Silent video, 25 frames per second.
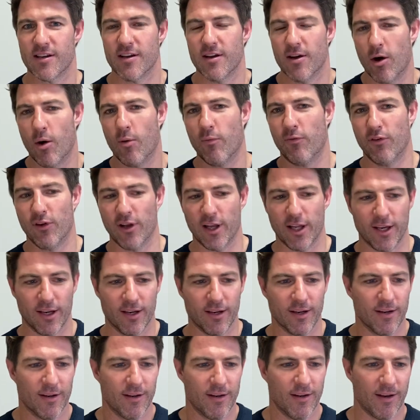hopefully
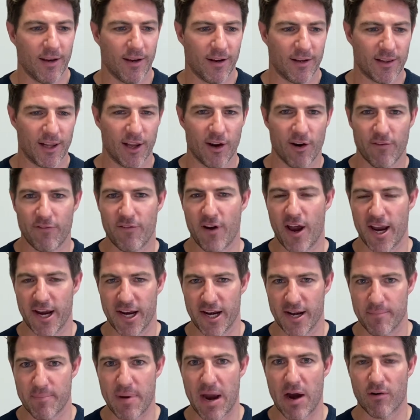clarifying and
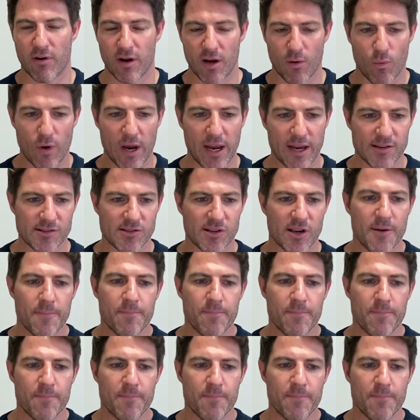empowering ways.